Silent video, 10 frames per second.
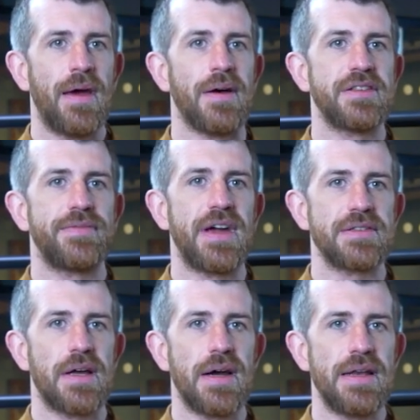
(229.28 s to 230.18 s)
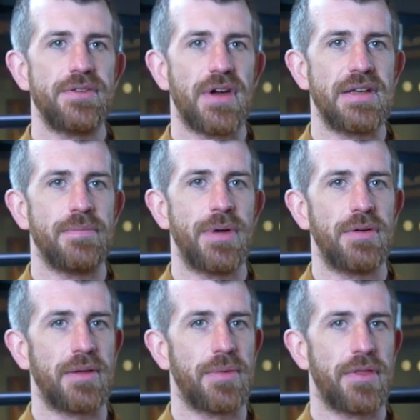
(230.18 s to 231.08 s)
Our surveyors are highly trained in
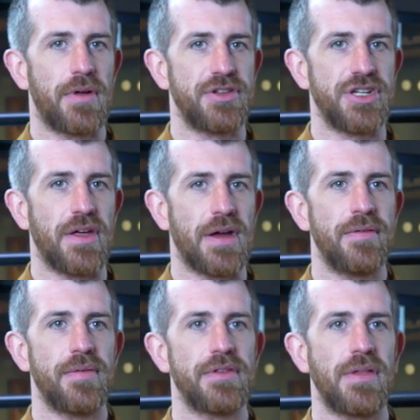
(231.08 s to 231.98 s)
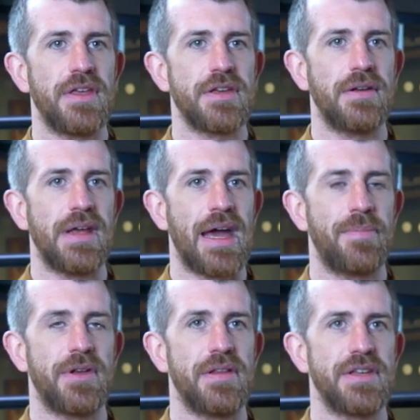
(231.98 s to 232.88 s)
building pathology though, so this only
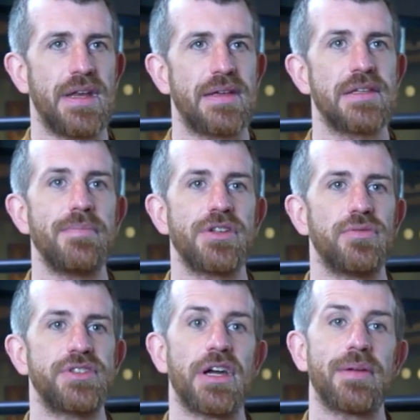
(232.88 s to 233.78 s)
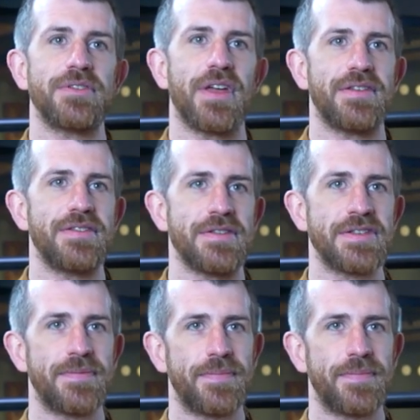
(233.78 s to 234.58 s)
happens in exceptional circumstances.